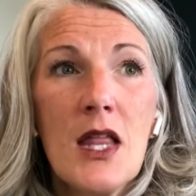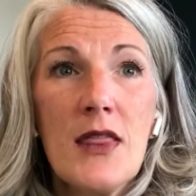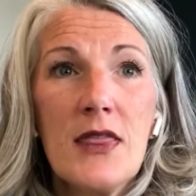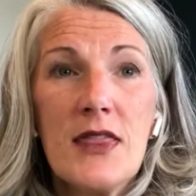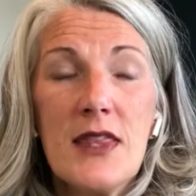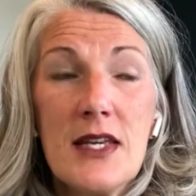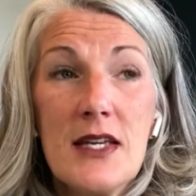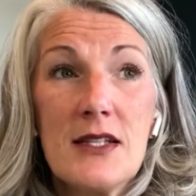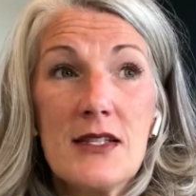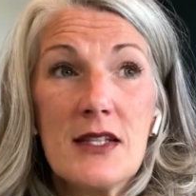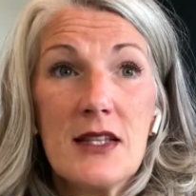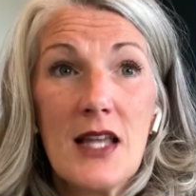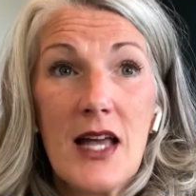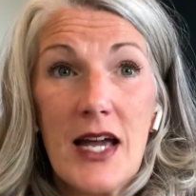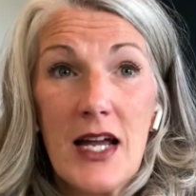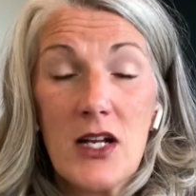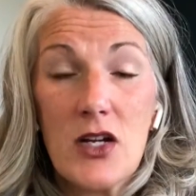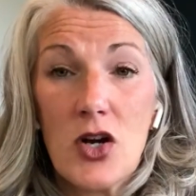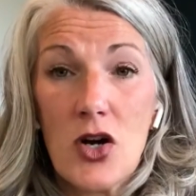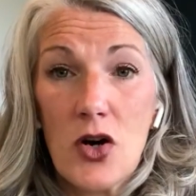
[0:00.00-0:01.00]
These
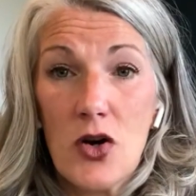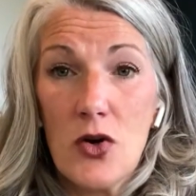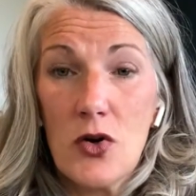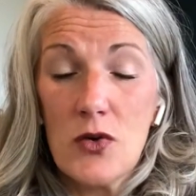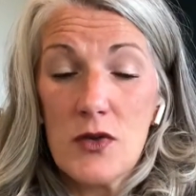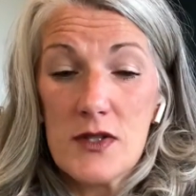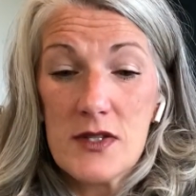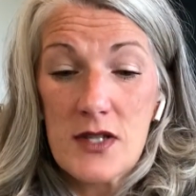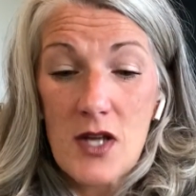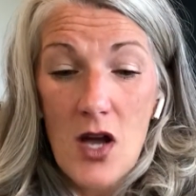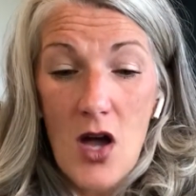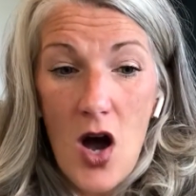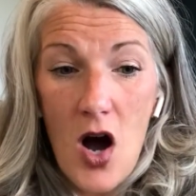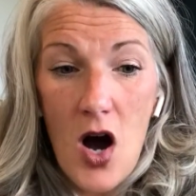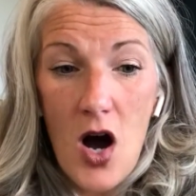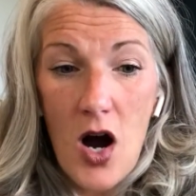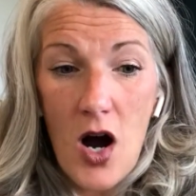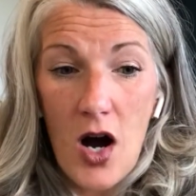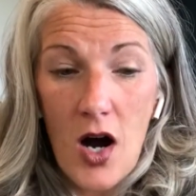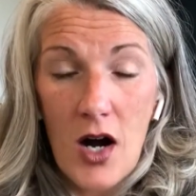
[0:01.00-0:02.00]
light codes
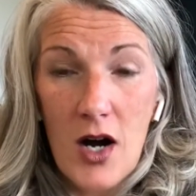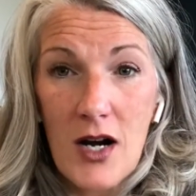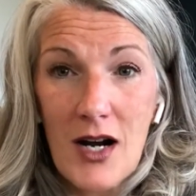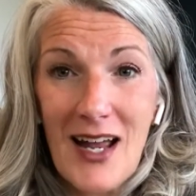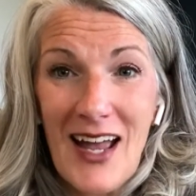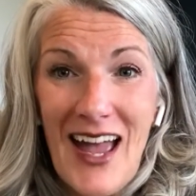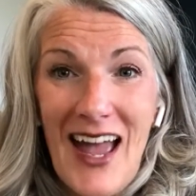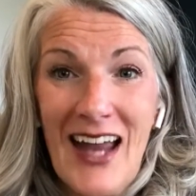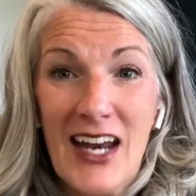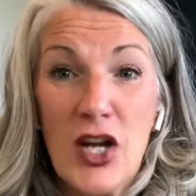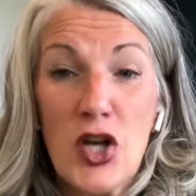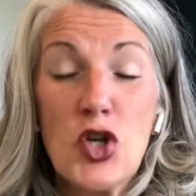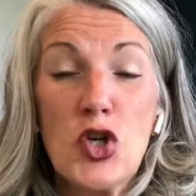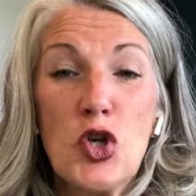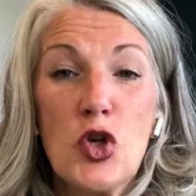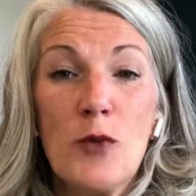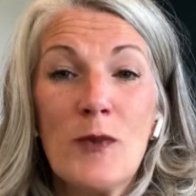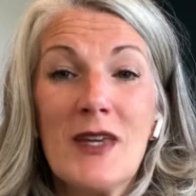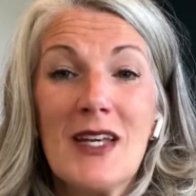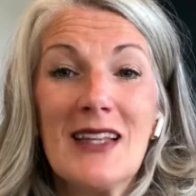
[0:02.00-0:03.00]
are an
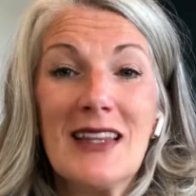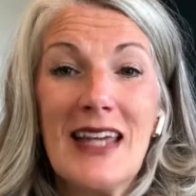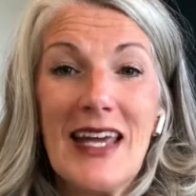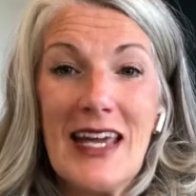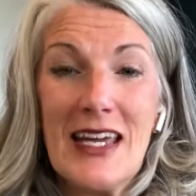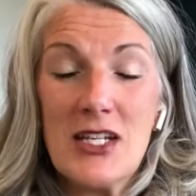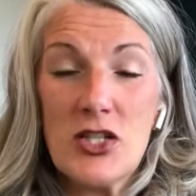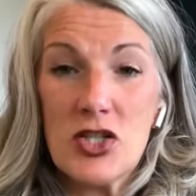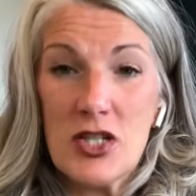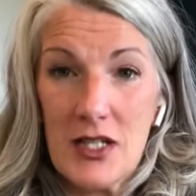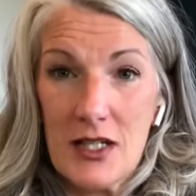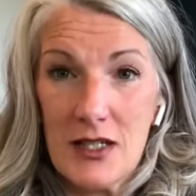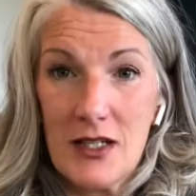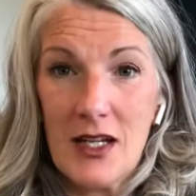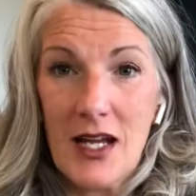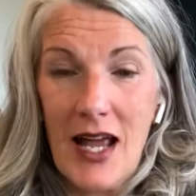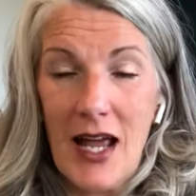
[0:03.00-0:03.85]
accumulation,